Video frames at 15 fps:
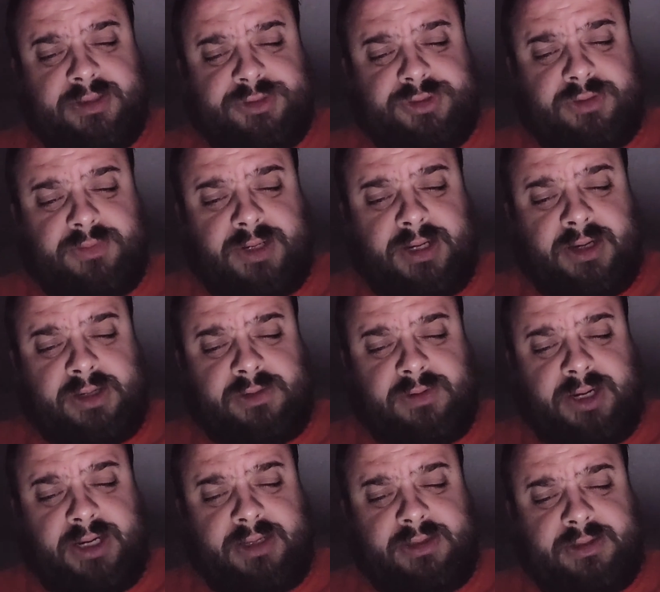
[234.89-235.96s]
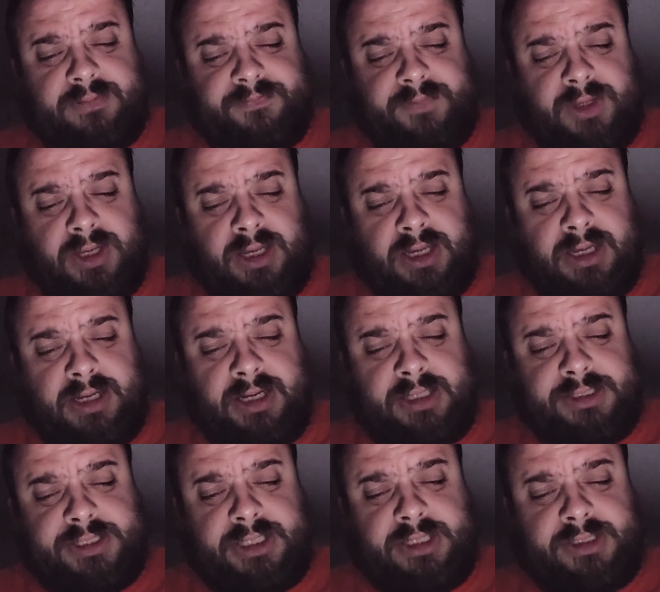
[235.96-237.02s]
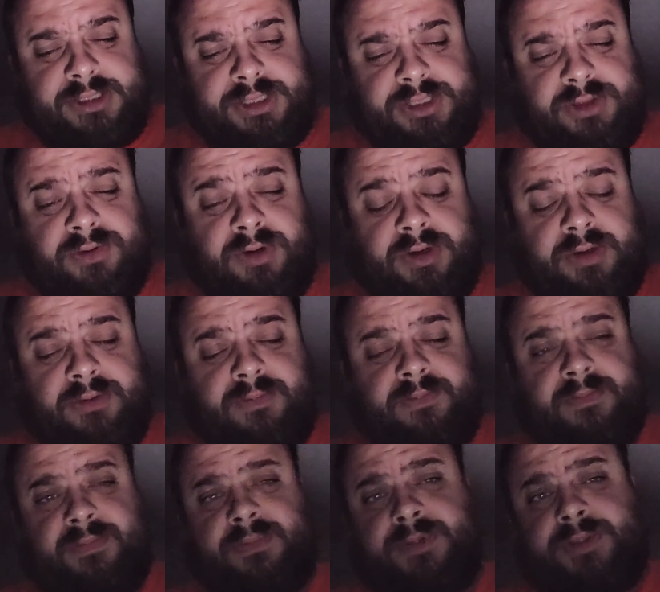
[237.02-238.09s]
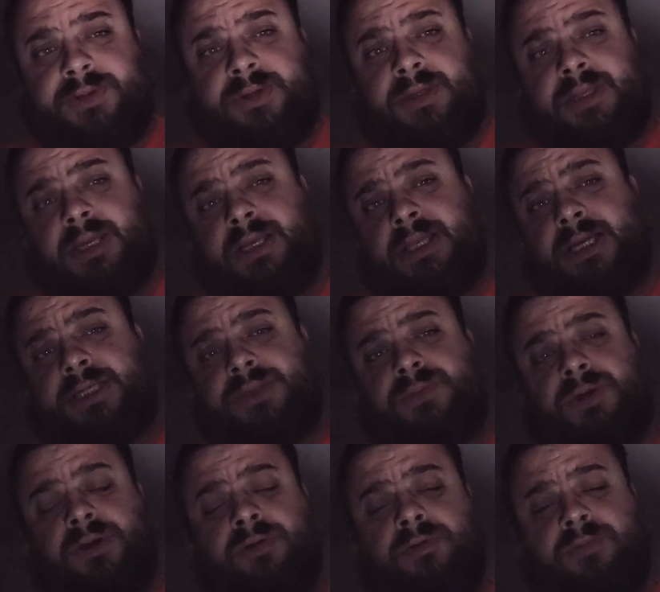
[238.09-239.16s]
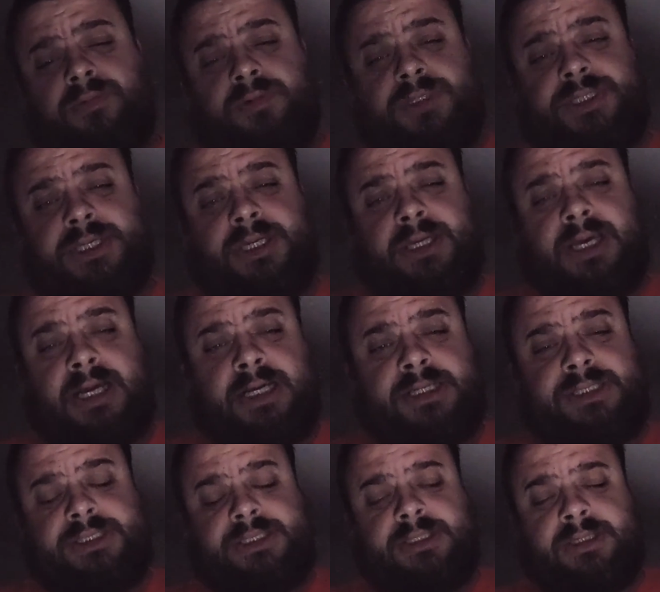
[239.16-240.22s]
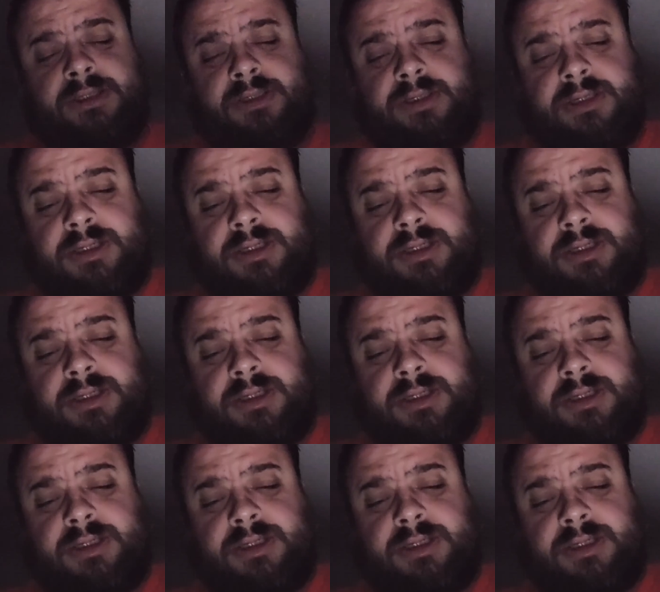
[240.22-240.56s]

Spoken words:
Jeremiah Grant and Isaiah Stewart. So I think that's what you will see as the